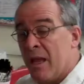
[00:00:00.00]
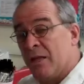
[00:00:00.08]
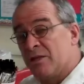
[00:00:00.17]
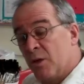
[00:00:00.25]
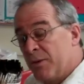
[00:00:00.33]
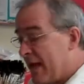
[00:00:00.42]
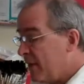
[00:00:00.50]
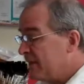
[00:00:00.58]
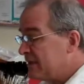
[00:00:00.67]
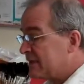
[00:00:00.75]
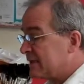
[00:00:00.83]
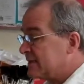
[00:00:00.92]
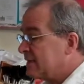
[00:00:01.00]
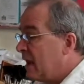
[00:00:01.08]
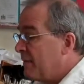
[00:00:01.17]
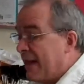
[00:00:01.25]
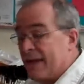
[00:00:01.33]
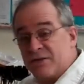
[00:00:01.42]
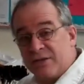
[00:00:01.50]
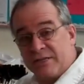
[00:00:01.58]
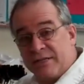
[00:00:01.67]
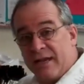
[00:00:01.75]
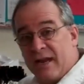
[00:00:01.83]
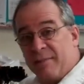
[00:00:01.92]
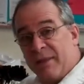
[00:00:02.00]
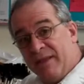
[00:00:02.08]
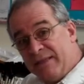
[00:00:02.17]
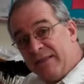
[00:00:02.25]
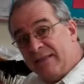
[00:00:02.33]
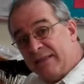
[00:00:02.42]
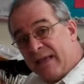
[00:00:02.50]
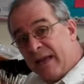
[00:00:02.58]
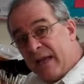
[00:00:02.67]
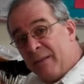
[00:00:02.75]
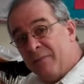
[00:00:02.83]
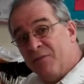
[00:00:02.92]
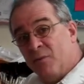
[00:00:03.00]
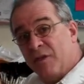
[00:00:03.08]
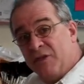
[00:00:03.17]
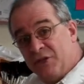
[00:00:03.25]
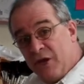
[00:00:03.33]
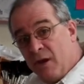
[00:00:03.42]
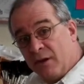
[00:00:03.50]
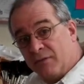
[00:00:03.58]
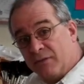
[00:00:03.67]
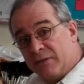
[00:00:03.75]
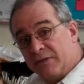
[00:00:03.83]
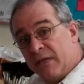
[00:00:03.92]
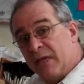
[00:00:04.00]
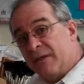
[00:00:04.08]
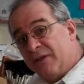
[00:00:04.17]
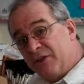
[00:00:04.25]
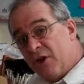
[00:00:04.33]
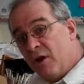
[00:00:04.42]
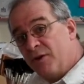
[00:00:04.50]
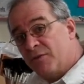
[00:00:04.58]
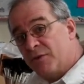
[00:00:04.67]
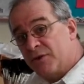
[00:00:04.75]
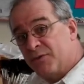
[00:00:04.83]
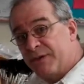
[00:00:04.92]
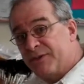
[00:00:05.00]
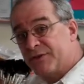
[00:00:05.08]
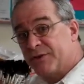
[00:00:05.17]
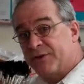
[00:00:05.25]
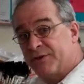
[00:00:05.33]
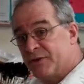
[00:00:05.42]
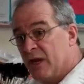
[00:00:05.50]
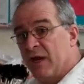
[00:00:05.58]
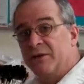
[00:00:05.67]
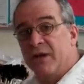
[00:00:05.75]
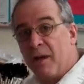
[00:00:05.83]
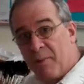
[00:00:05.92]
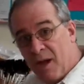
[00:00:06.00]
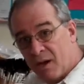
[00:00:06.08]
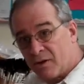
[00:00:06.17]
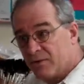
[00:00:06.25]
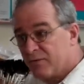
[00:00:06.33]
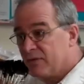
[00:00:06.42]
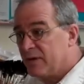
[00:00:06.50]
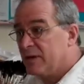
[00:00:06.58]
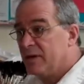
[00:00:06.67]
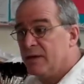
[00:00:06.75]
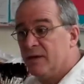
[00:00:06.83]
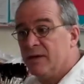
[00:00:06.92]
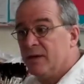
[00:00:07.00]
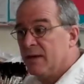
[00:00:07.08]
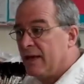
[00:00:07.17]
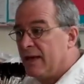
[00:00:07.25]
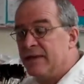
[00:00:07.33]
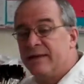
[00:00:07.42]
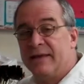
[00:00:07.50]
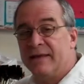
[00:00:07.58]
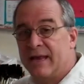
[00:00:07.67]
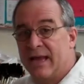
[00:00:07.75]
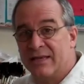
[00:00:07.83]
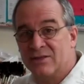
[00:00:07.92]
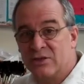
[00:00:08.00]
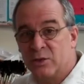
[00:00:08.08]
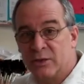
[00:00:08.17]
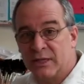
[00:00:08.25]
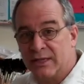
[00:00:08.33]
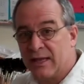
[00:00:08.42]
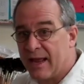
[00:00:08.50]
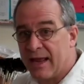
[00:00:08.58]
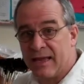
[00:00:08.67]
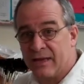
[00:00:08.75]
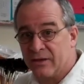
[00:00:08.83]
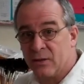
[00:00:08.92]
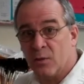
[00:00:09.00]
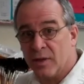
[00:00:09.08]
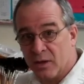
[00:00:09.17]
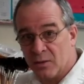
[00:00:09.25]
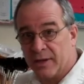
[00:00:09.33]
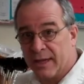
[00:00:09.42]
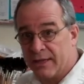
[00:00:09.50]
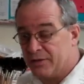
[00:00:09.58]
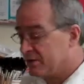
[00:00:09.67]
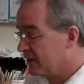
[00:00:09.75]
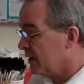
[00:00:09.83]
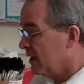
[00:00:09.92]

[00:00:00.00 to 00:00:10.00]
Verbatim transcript: So now this is a stop action setup, and this is set up for the geographers. The geographers research topography, anything that has to do with the land or the location.